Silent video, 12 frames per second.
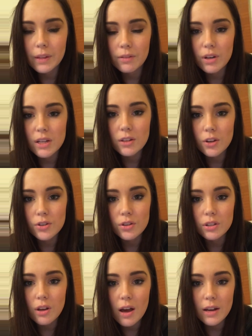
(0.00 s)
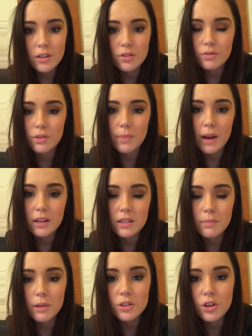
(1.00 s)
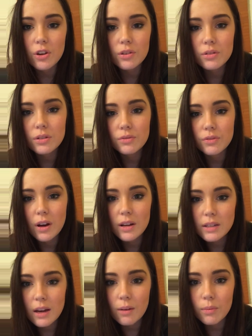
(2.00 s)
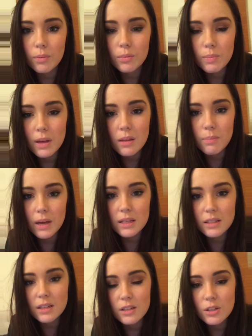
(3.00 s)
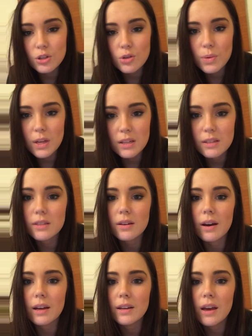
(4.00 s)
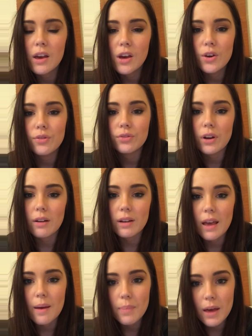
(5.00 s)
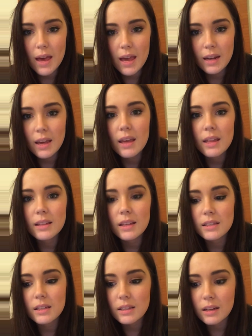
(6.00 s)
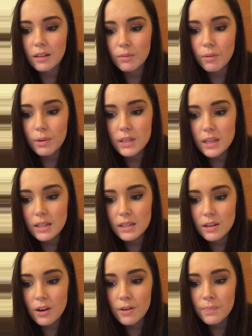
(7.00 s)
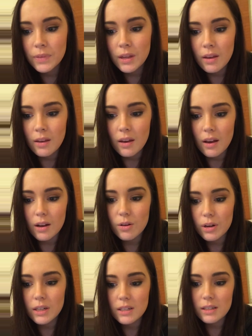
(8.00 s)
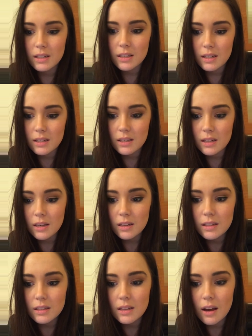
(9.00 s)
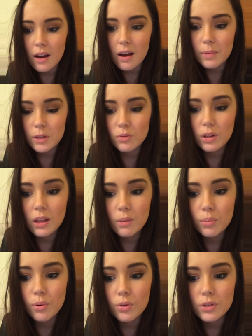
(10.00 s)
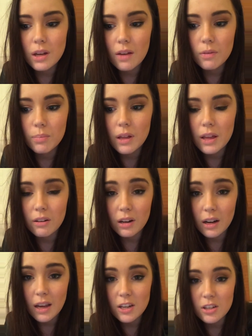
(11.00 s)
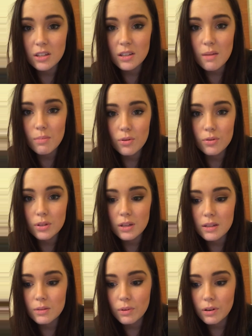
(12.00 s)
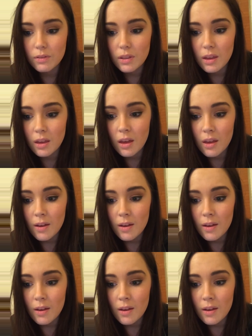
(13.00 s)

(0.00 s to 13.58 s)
research online and some academic journals to find out what would be the best consumer insight for our campaign, and that's exactly what we did. So according to statistics, it's really important to have a planner in an agency because it is one of the